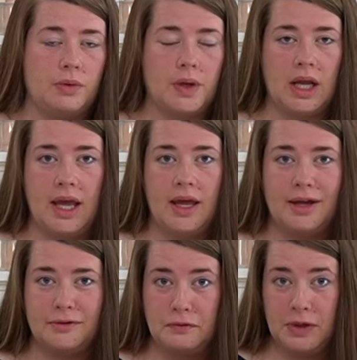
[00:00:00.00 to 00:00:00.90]
would wanna
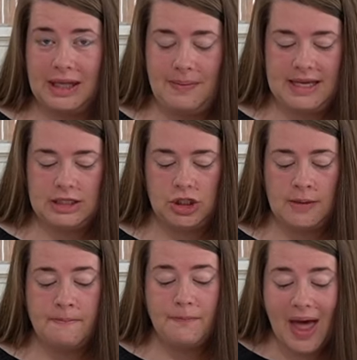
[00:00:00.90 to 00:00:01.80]
really pay
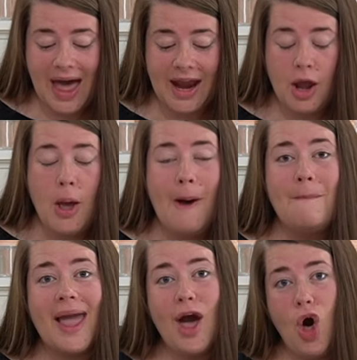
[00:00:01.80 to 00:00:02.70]
attention. But
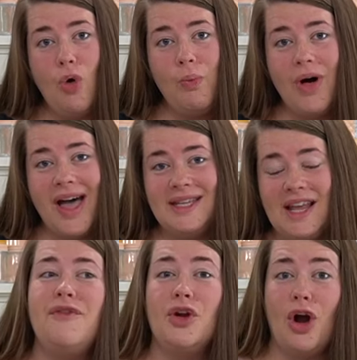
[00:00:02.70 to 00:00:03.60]
my hope was
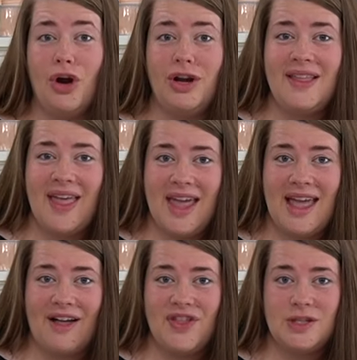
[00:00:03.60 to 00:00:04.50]
if you're already laying
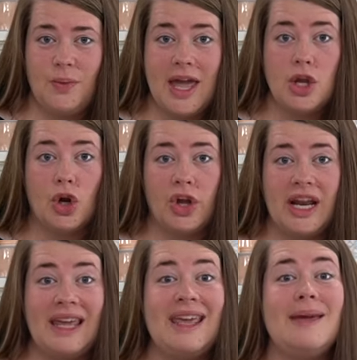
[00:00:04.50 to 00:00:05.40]
out this way, you're
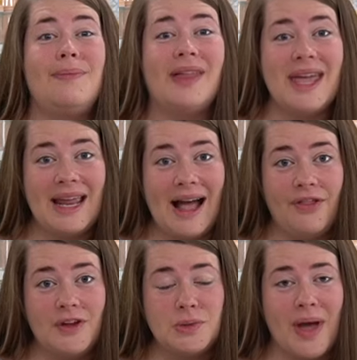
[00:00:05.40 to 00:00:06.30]
gonna keep laying it out
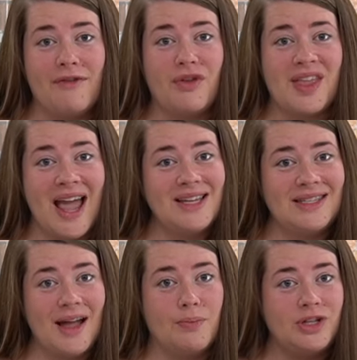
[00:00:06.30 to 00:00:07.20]
this way for the next
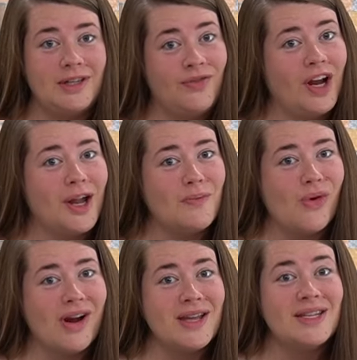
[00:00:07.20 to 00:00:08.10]
step, which is very
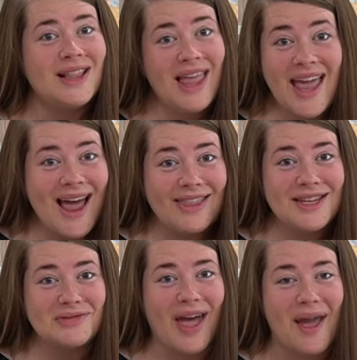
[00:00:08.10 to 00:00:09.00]
important to lay it out
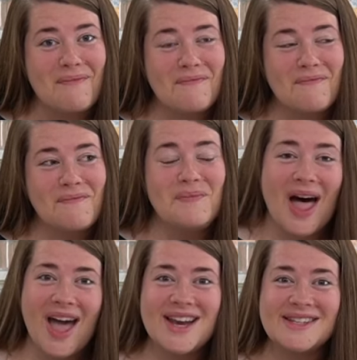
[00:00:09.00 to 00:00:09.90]
this way. But
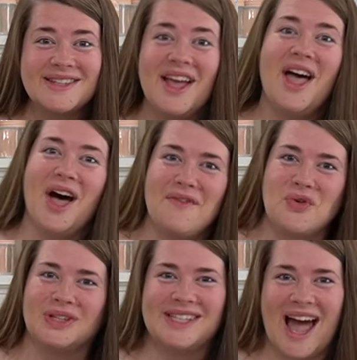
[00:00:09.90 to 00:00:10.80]
of
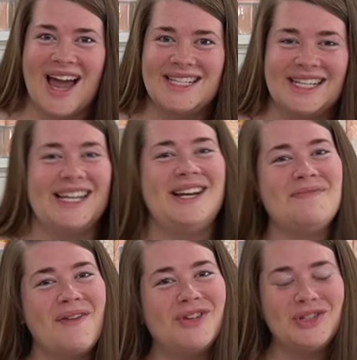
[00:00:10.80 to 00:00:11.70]
course, I didn't in
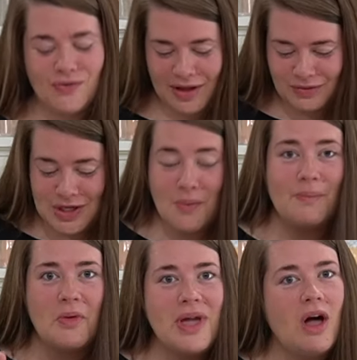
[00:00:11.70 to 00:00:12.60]
my first quilt, so,
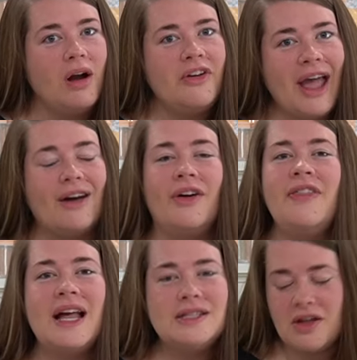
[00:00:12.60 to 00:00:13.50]
but we are now, and
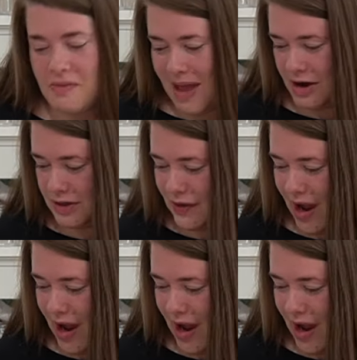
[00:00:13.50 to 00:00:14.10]
that's all that matters,